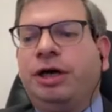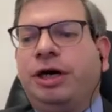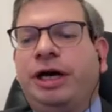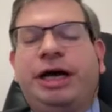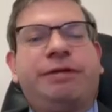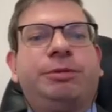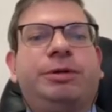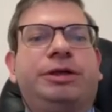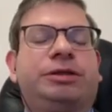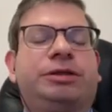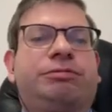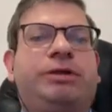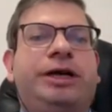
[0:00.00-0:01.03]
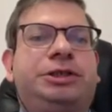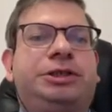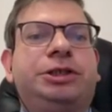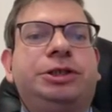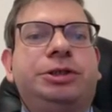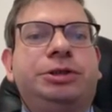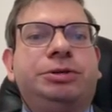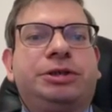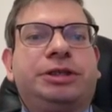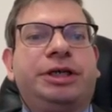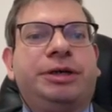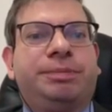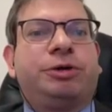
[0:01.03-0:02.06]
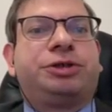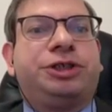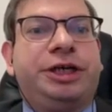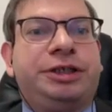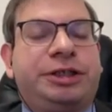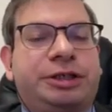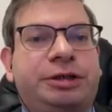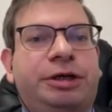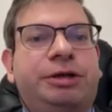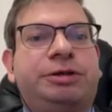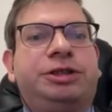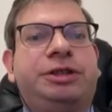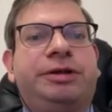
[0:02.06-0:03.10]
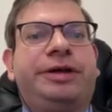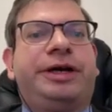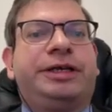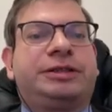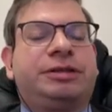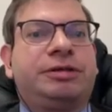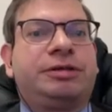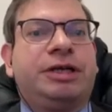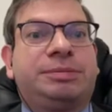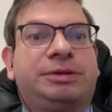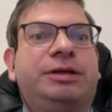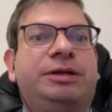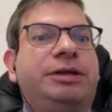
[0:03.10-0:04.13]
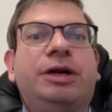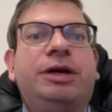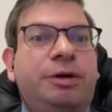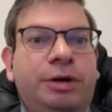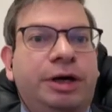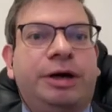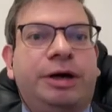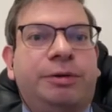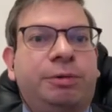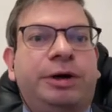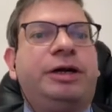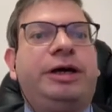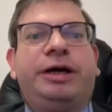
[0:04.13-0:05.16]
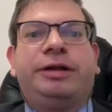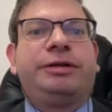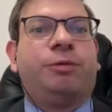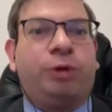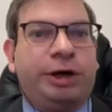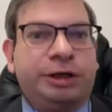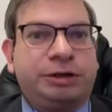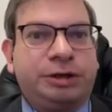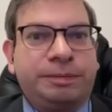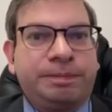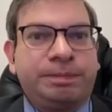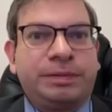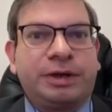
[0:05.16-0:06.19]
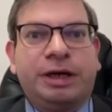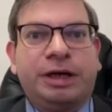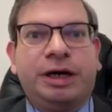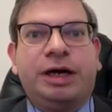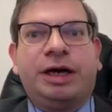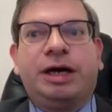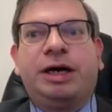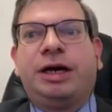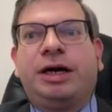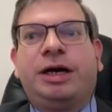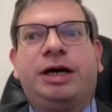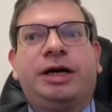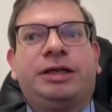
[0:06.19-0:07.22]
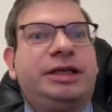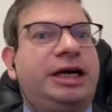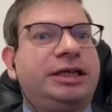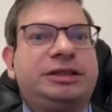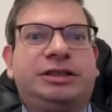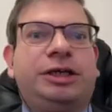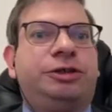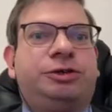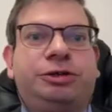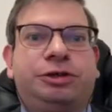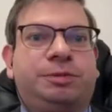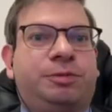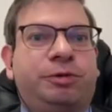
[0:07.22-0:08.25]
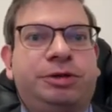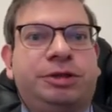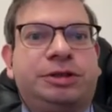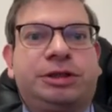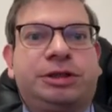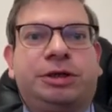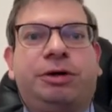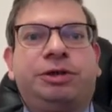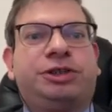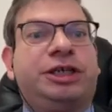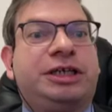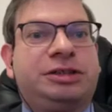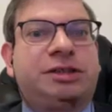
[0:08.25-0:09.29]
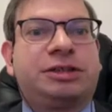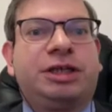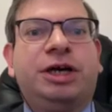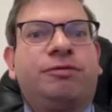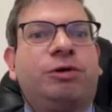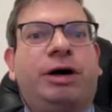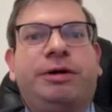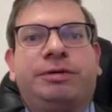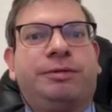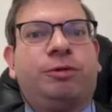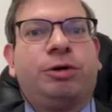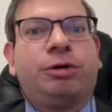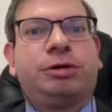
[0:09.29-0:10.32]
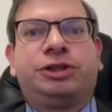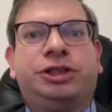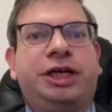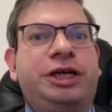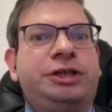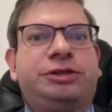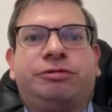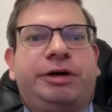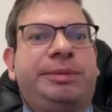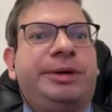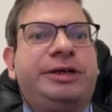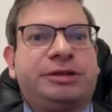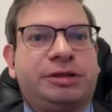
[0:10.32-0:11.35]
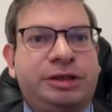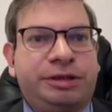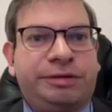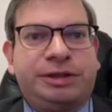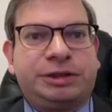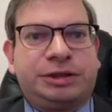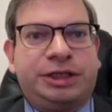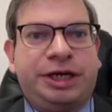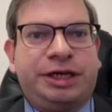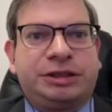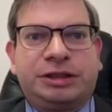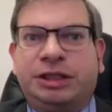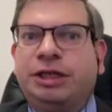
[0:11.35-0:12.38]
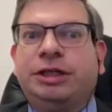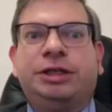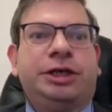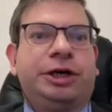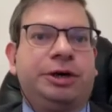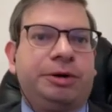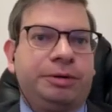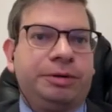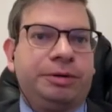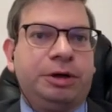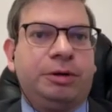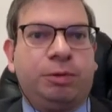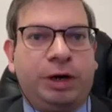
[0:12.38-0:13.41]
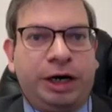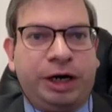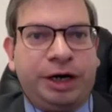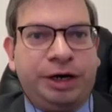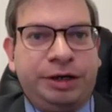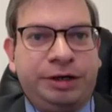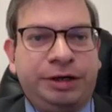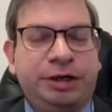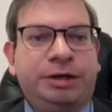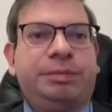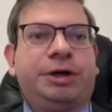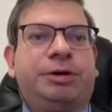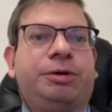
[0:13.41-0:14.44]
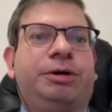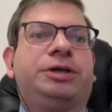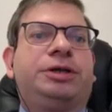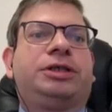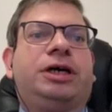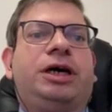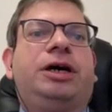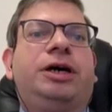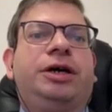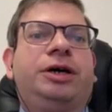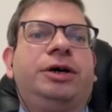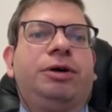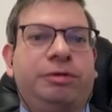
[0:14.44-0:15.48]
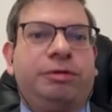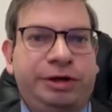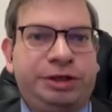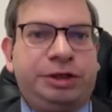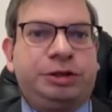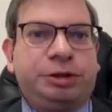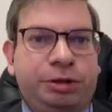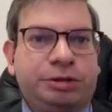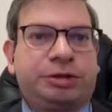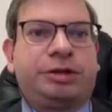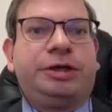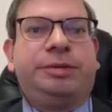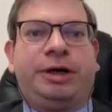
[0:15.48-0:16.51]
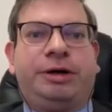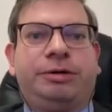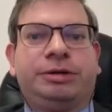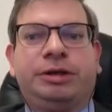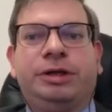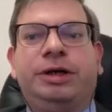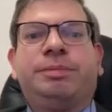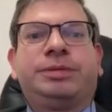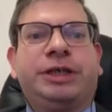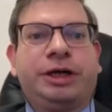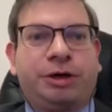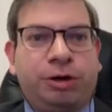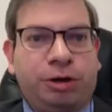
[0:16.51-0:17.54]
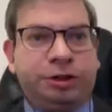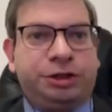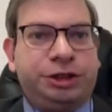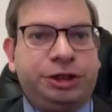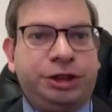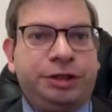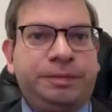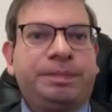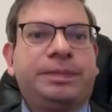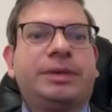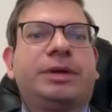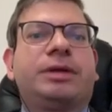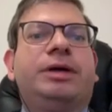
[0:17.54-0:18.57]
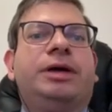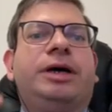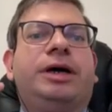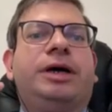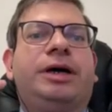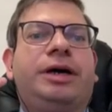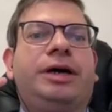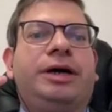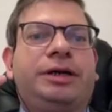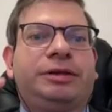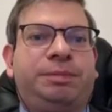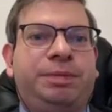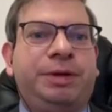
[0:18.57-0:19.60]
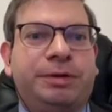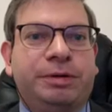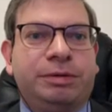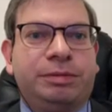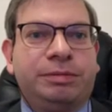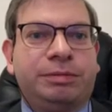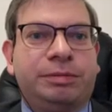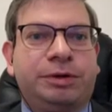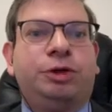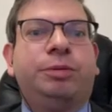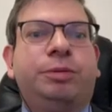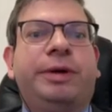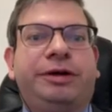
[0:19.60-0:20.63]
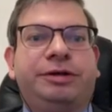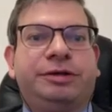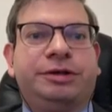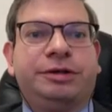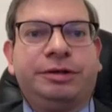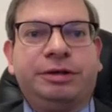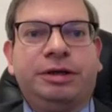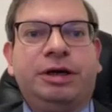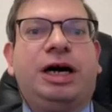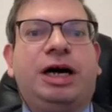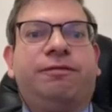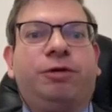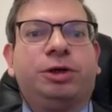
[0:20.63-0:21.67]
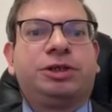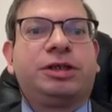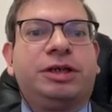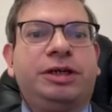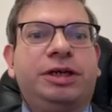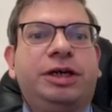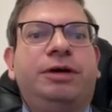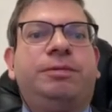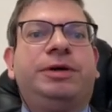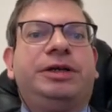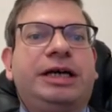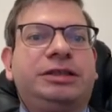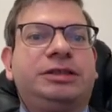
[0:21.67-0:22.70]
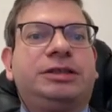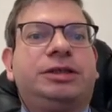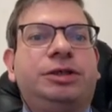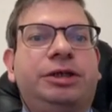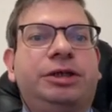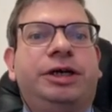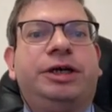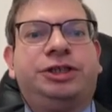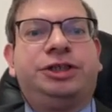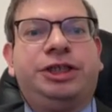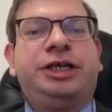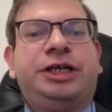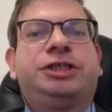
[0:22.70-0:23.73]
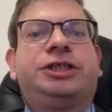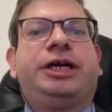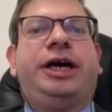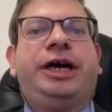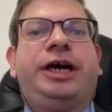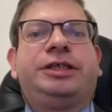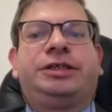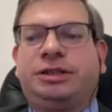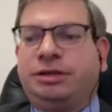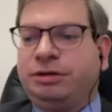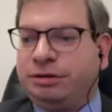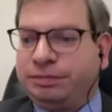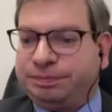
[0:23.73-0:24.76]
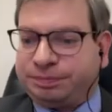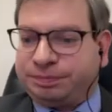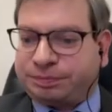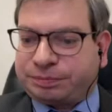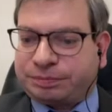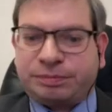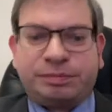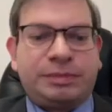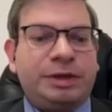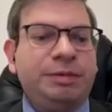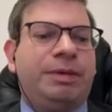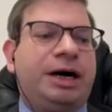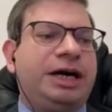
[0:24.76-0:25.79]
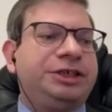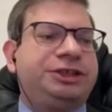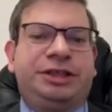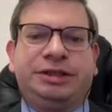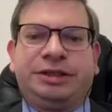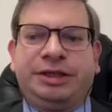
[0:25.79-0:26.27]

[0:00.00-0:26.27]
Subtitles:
everyone tried to use blockchain technology in their startups. And well, and what? Does jurisprudence or justice throughout the world change dramatically in these years? No. Why? because I already talked about psychology and people, humanity. Unfortunately, we doesn't change as much and